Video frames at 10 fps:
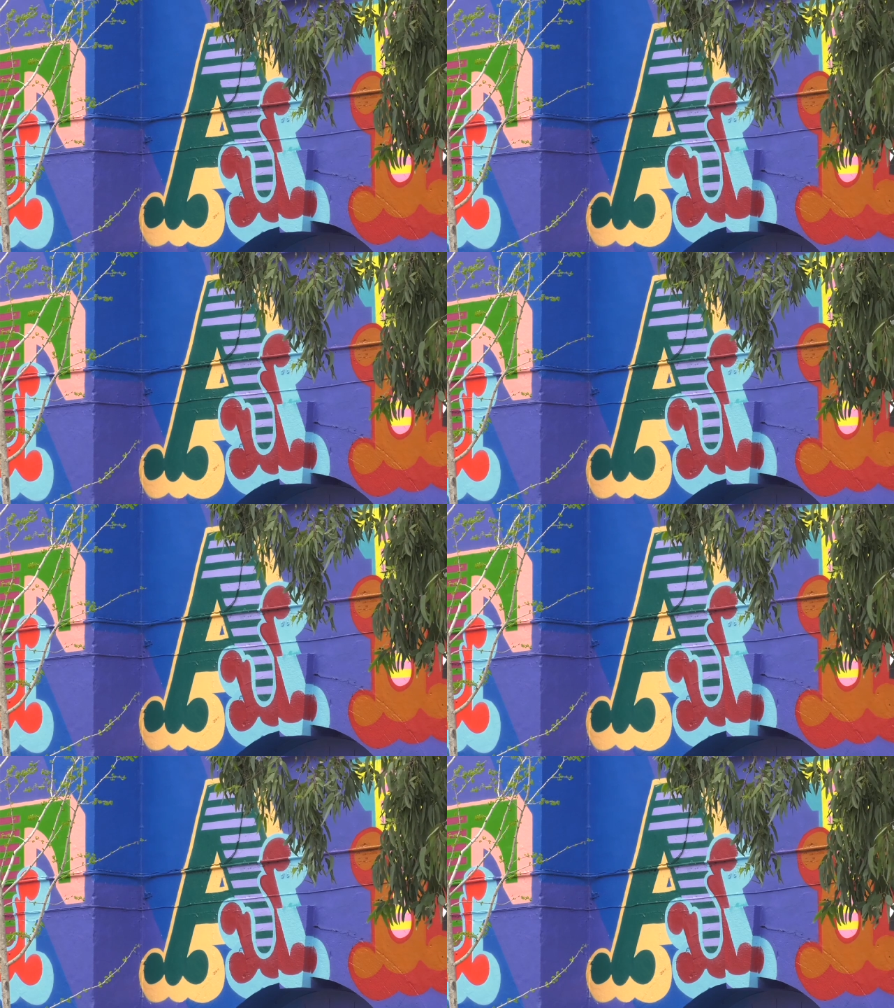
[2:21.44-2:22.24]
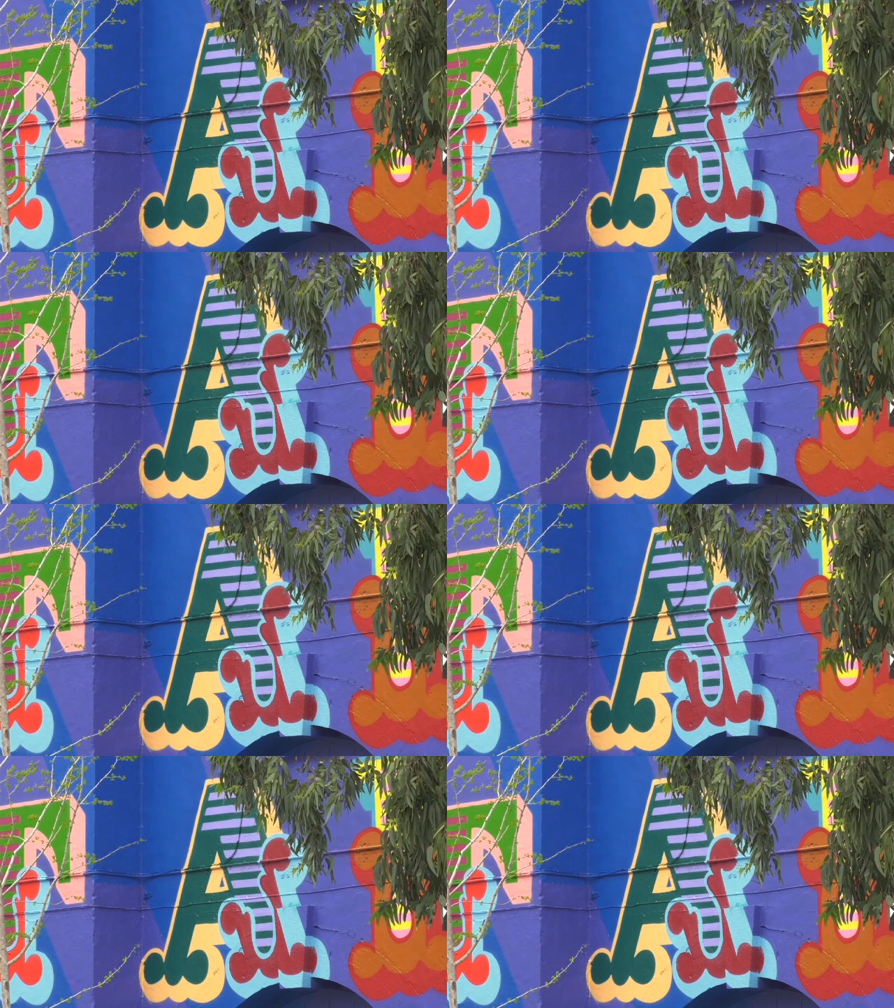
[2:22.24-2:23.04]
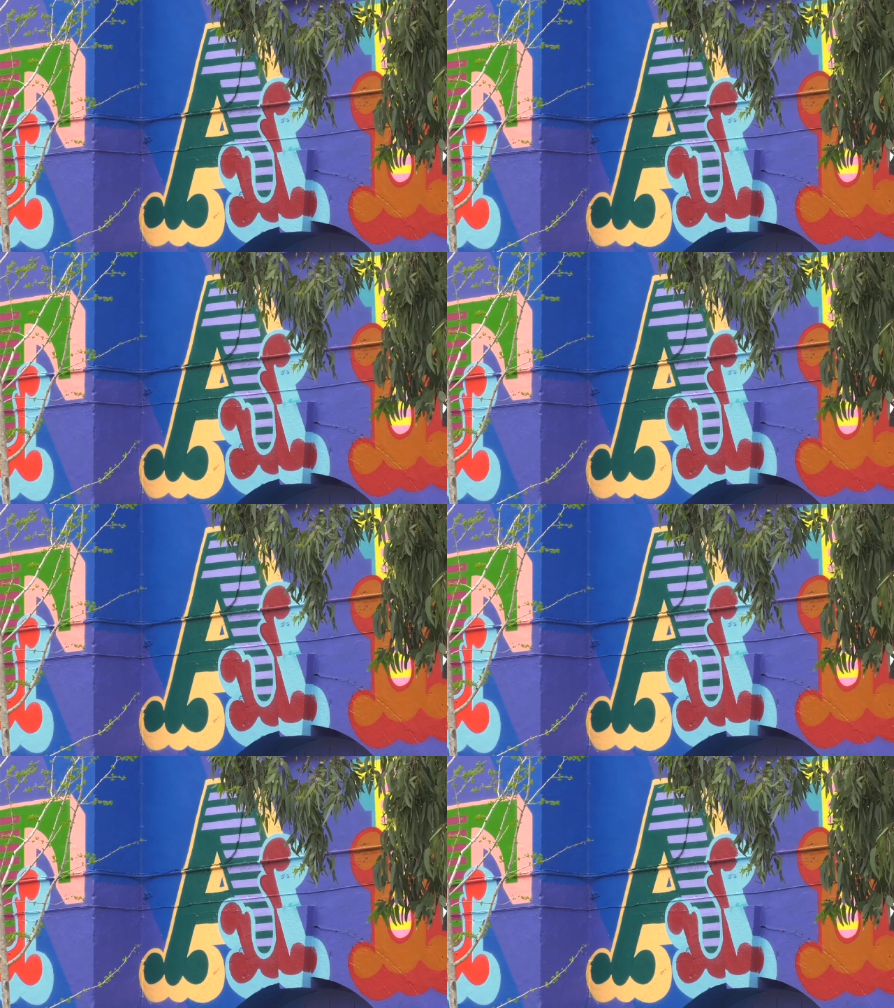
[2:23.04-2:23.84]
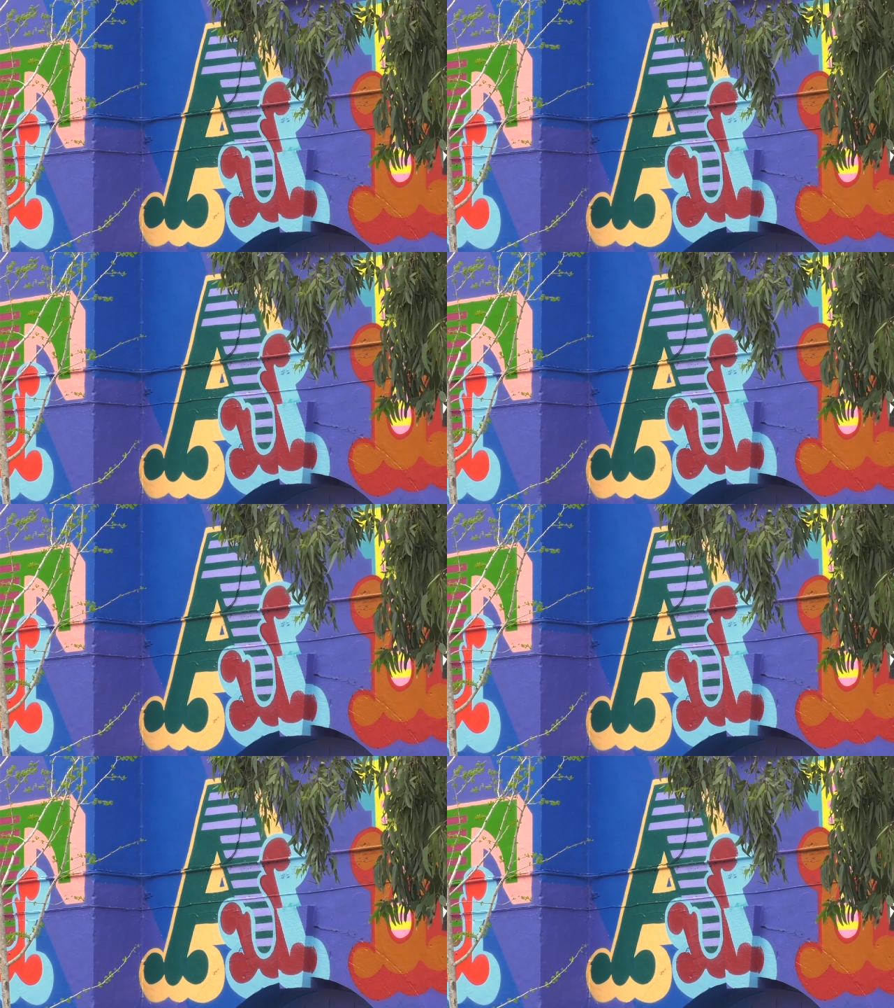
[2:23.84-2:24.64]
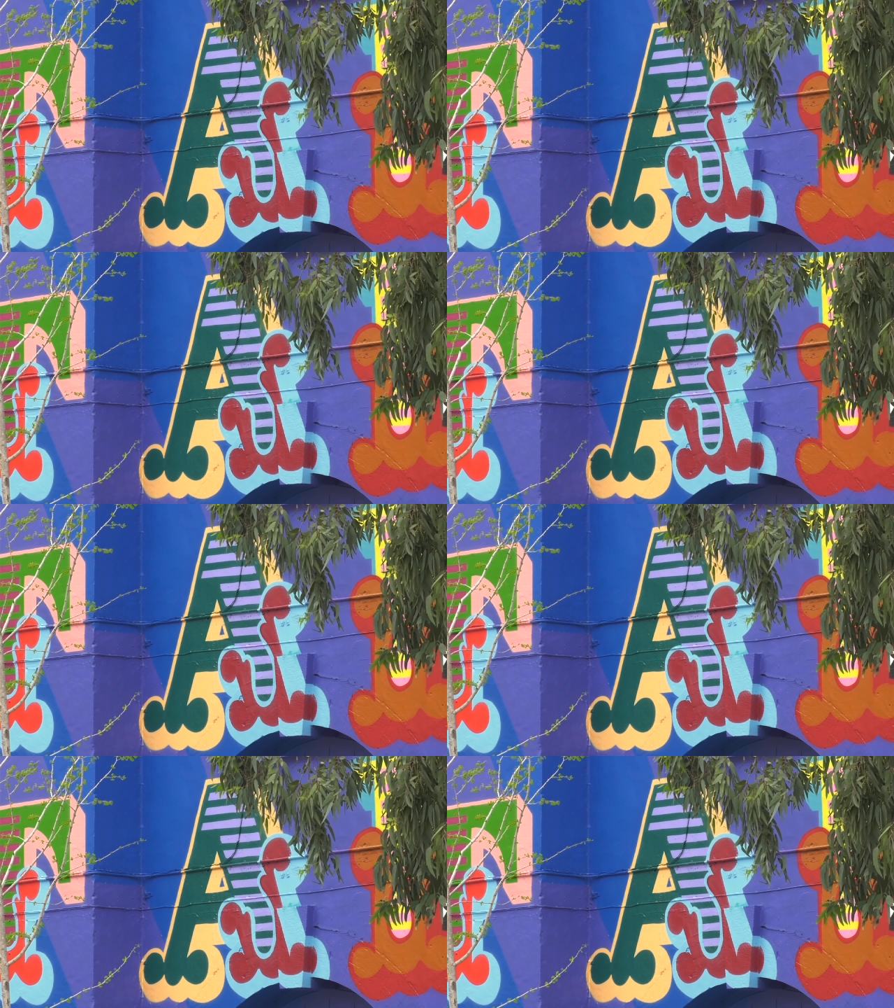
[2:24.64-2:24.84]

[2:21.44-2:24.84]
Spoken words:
Nobody's mouth can be seen.